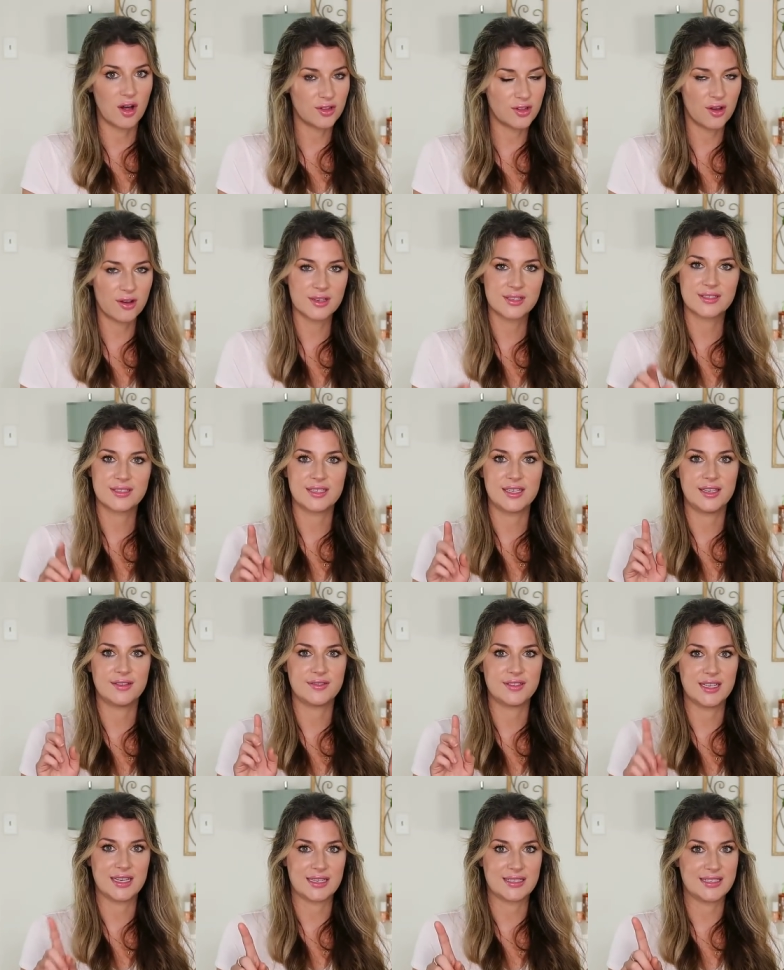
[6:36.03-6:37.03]
all long
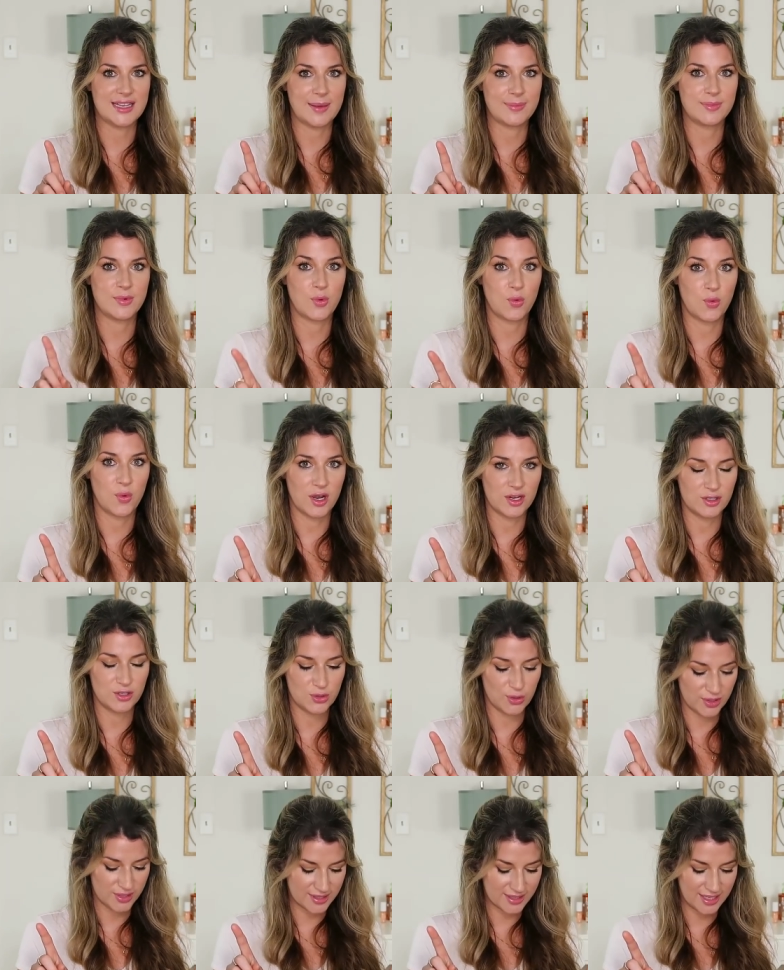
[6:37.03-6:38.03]
sleeves except one
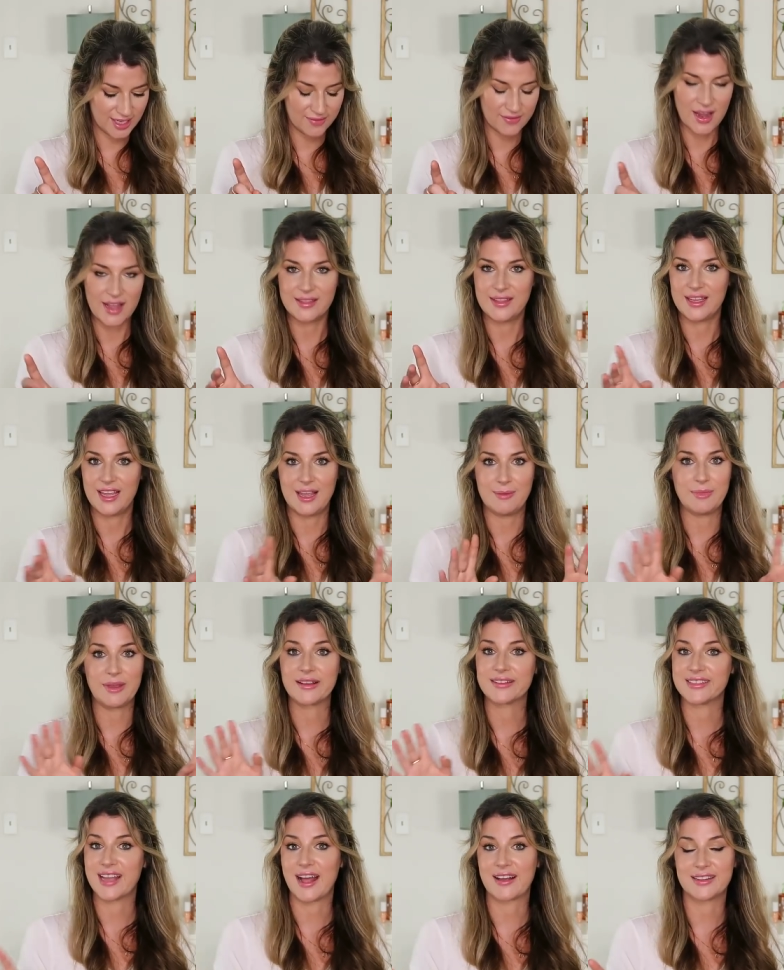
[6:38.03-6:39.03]
short sleeve and they gave
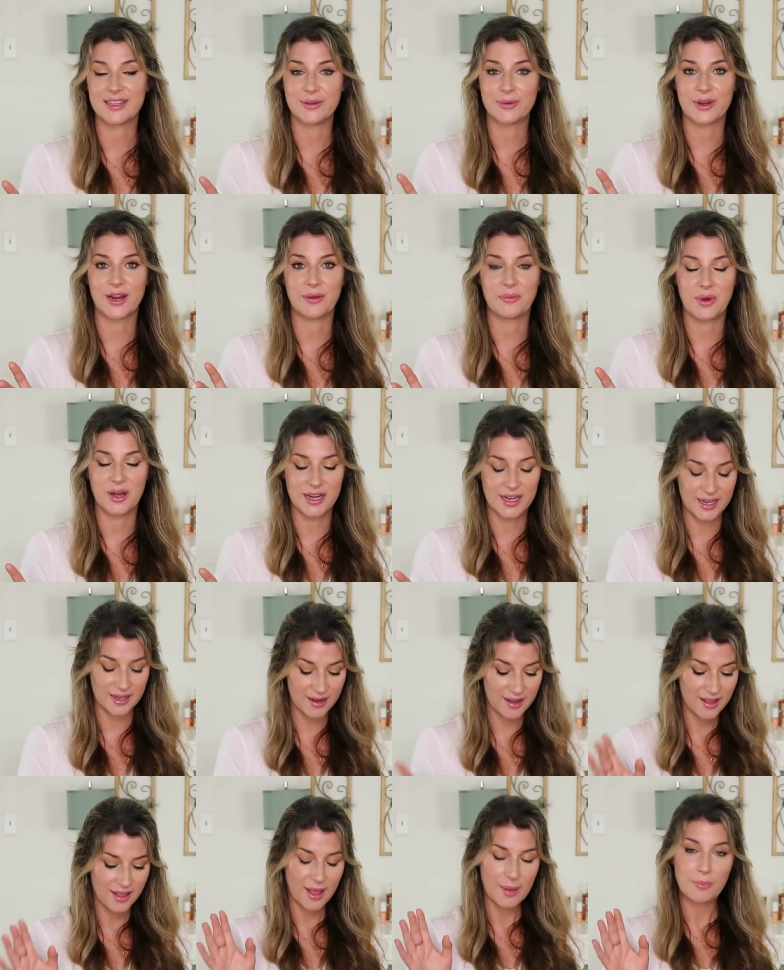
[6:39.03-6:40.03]
me exactly what I
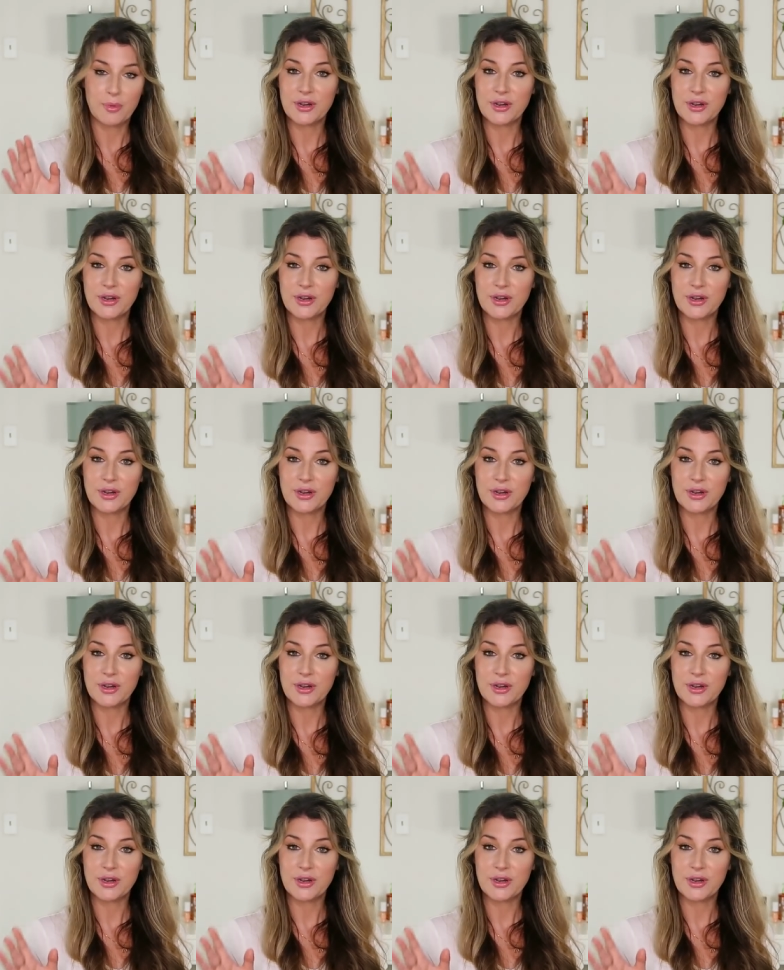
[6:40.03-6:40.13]
wanted.